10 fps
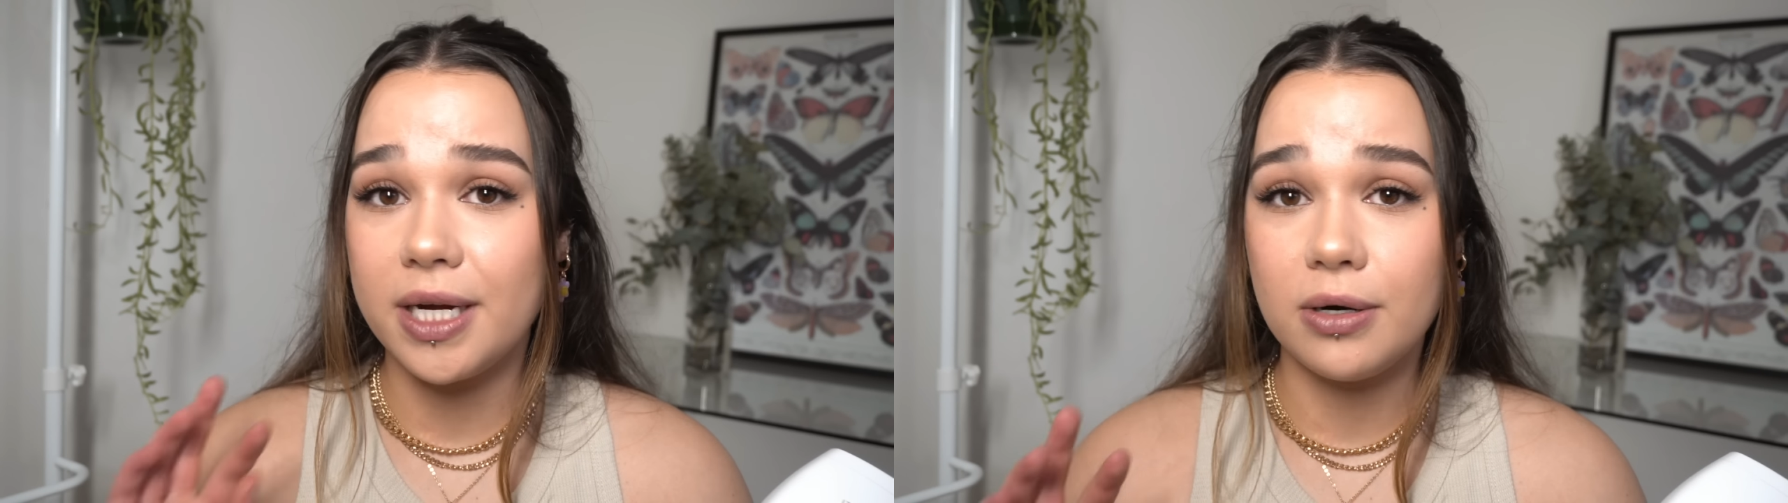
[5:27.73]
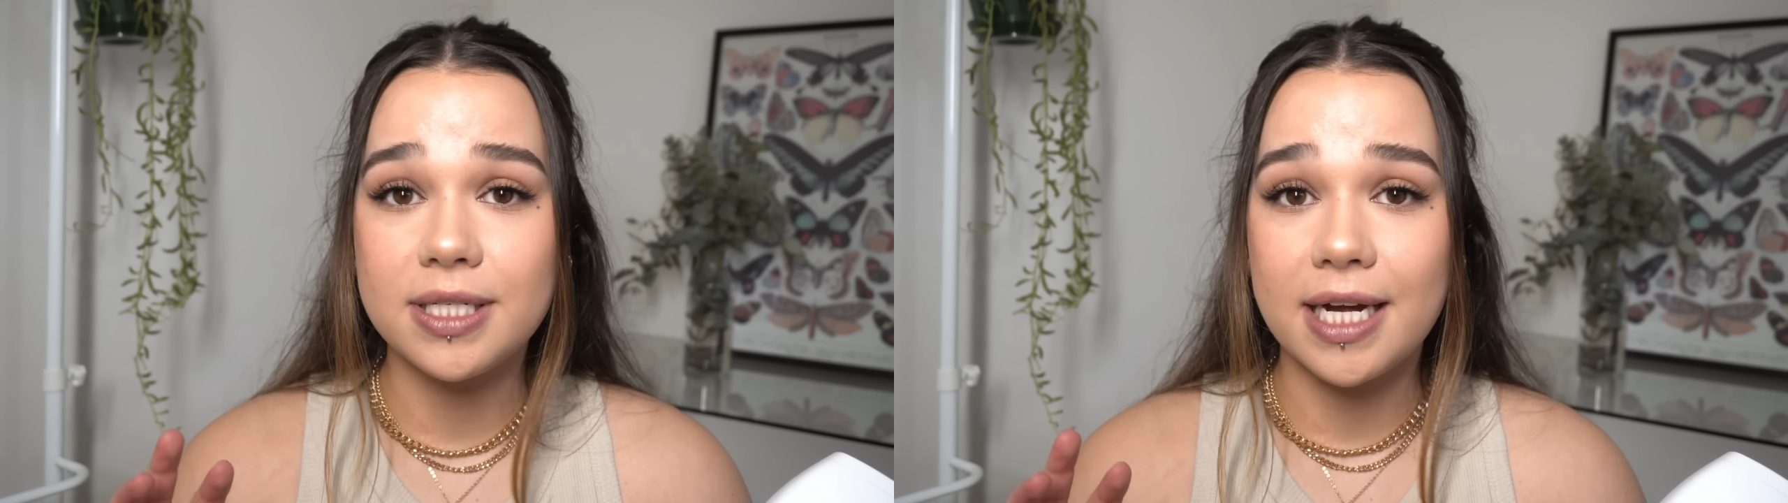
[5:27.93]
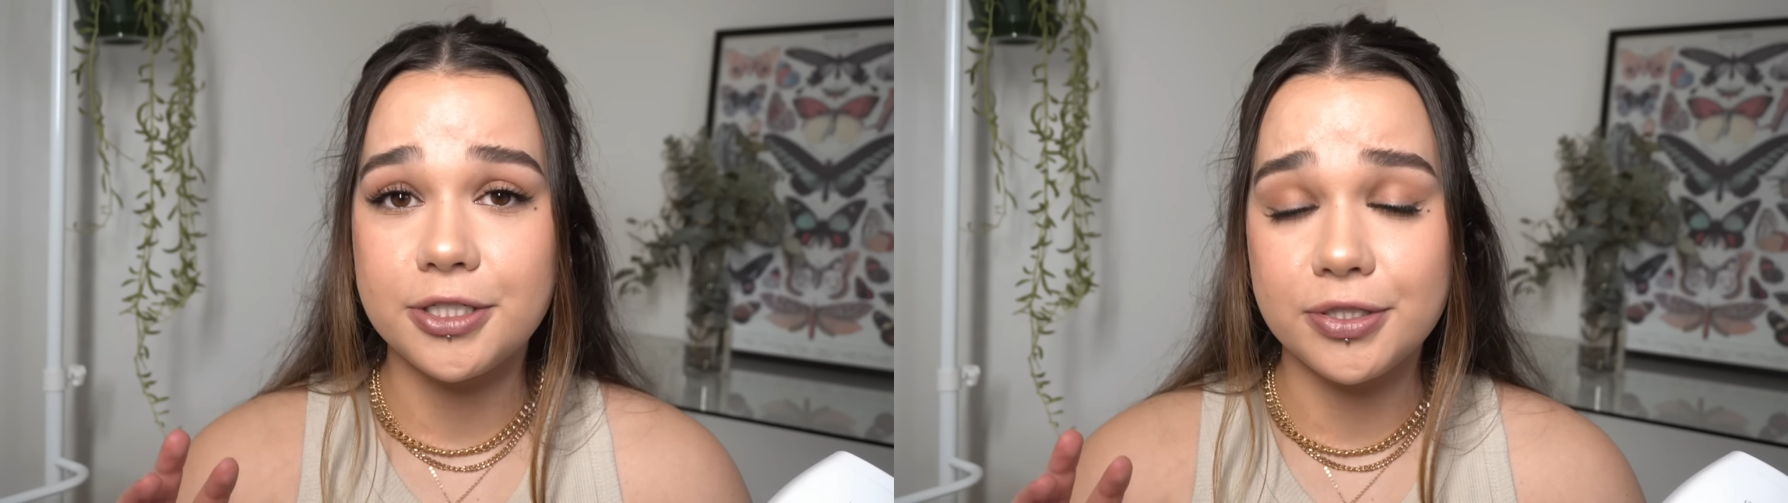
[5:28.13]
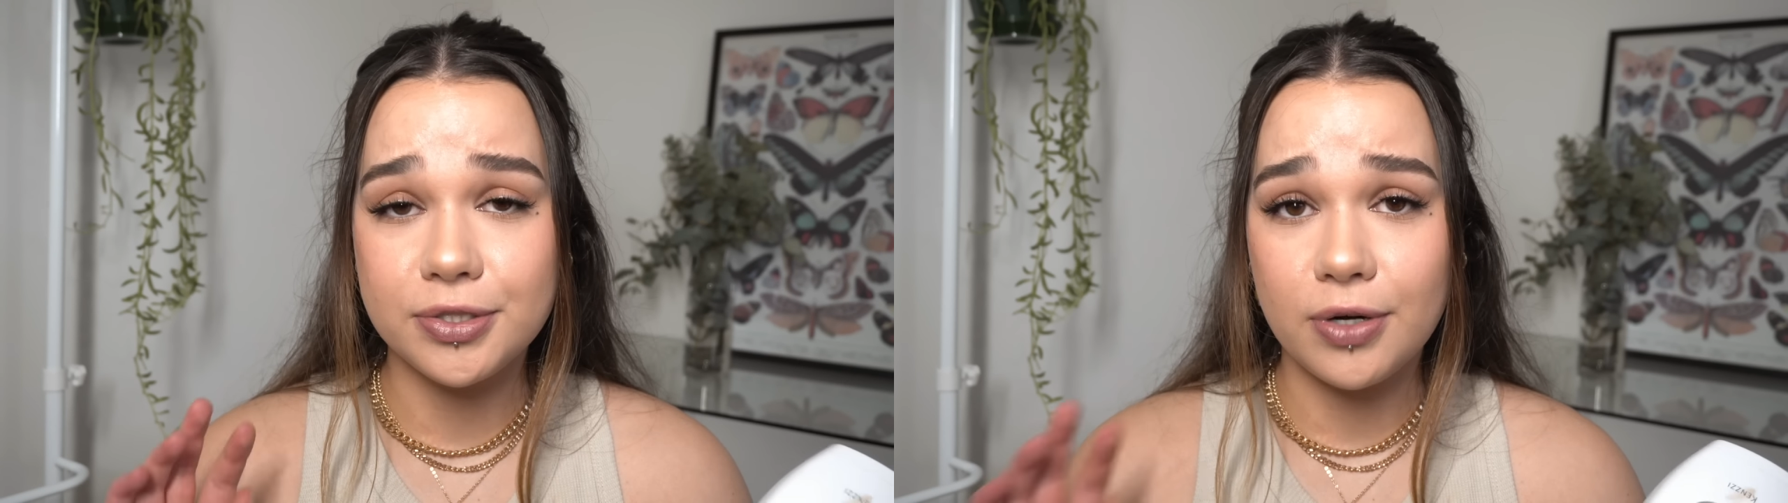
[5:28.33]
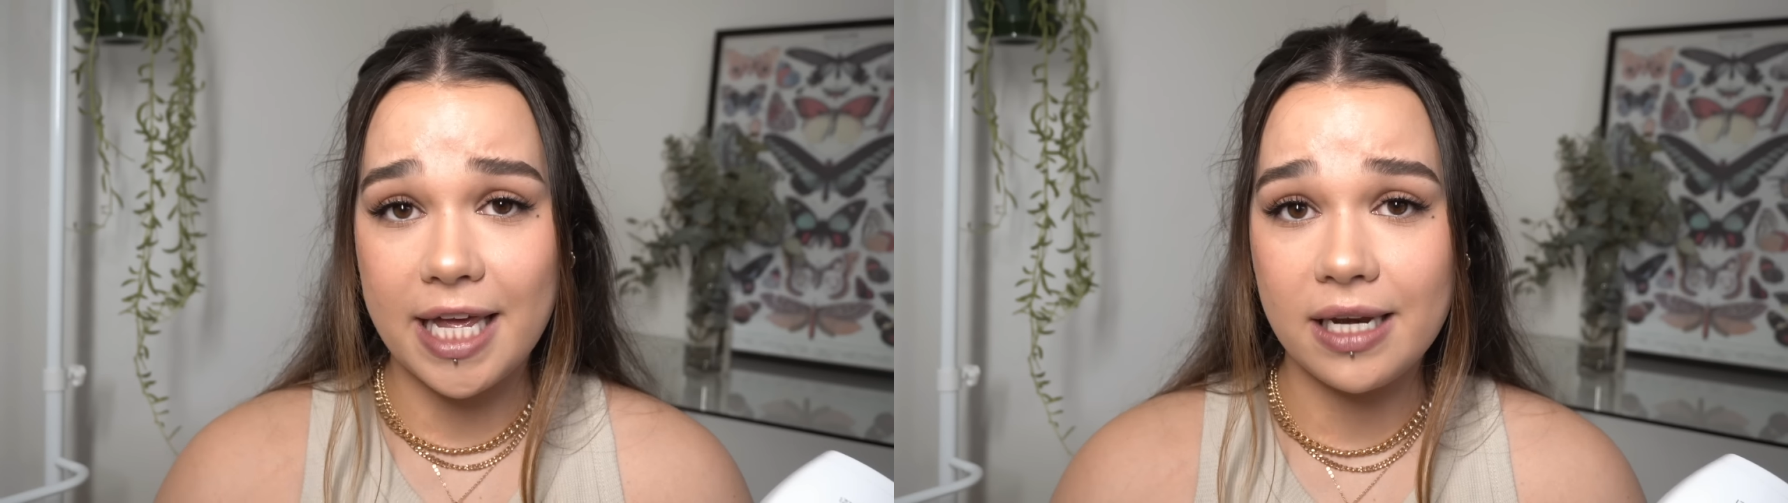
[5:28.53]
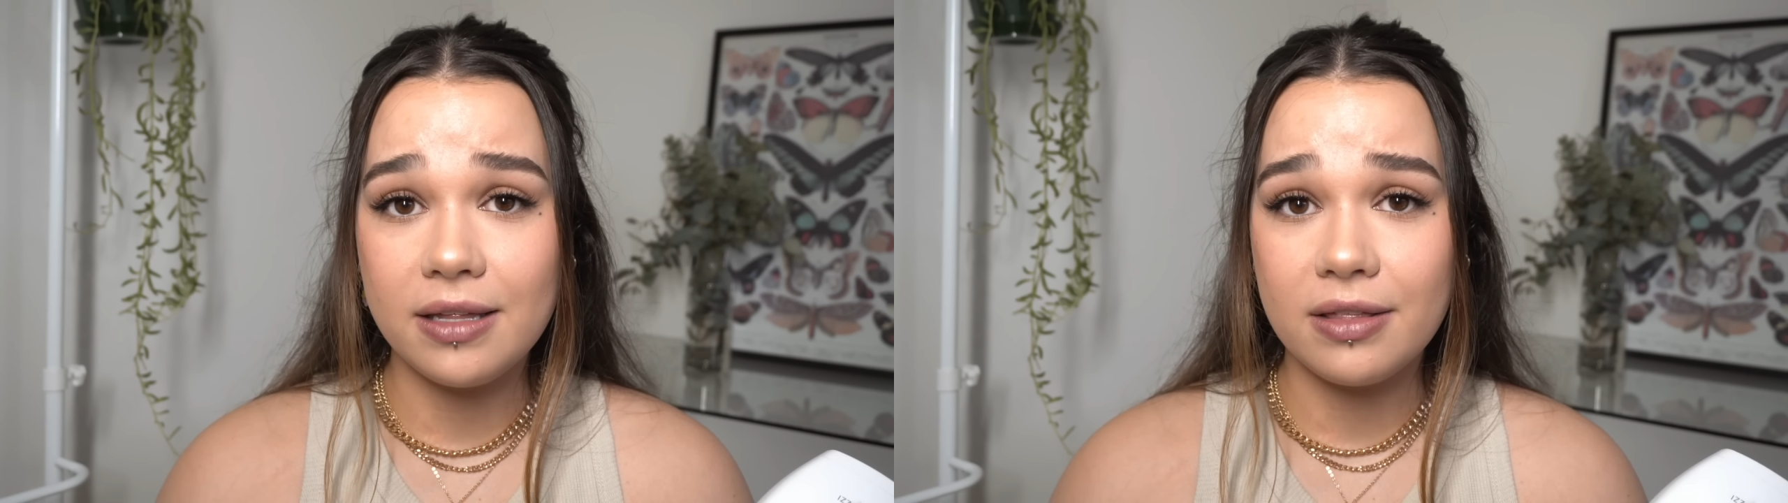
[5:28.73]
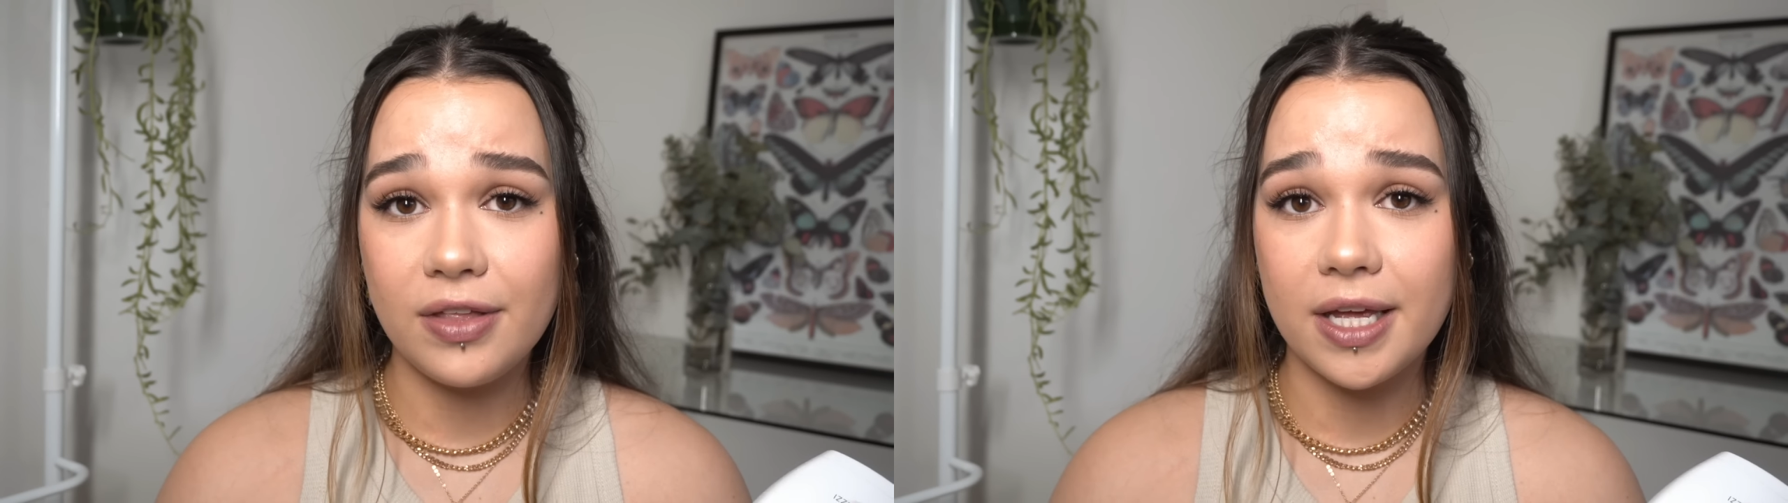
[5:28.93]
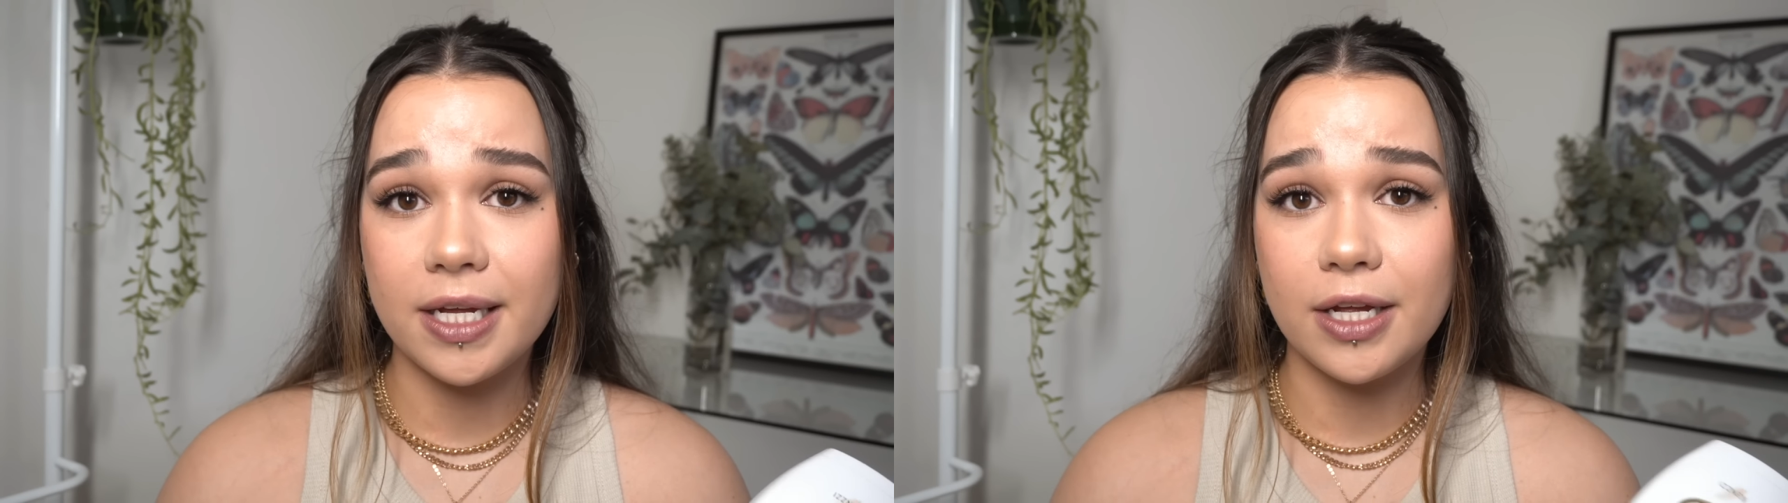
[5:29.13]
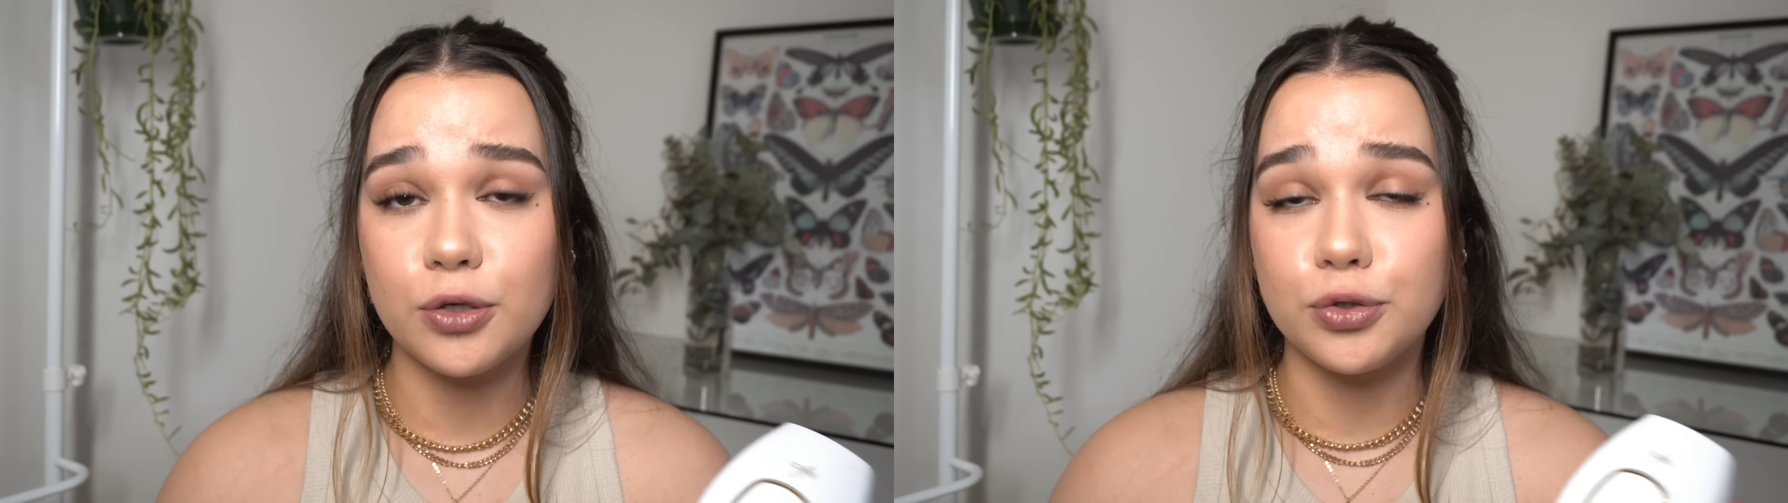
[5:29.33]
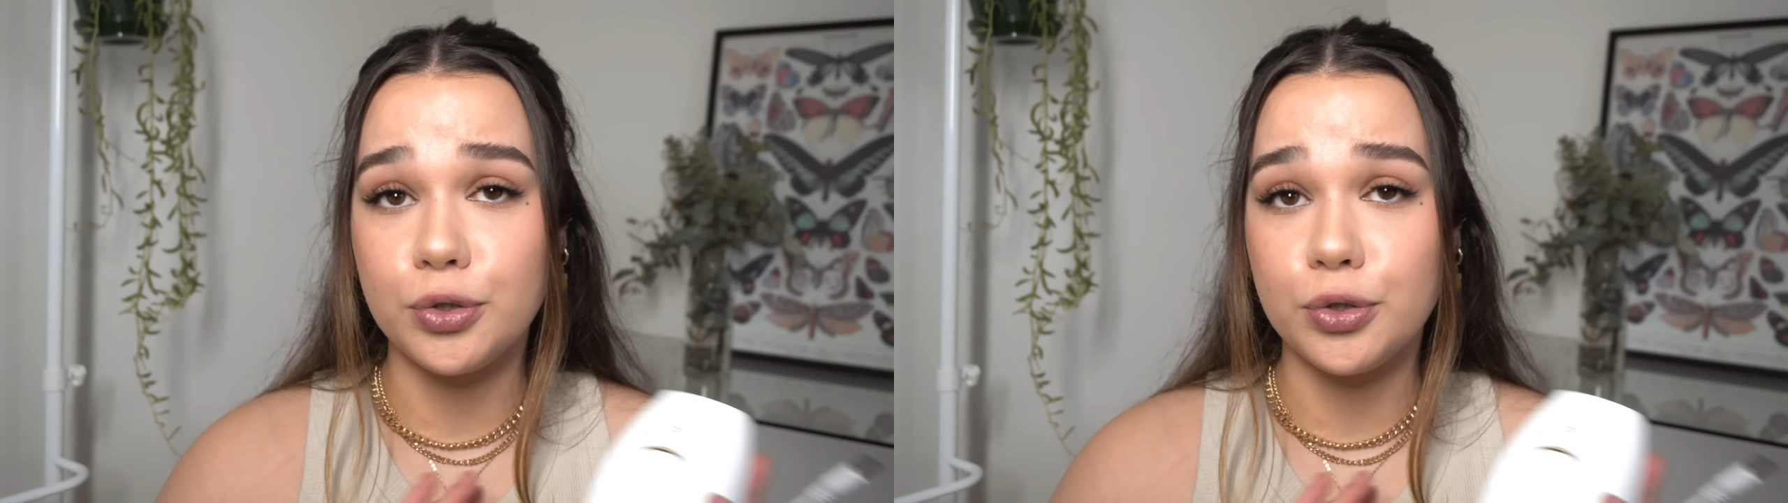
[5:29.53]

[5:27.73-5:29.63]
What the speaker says: irritations or anything,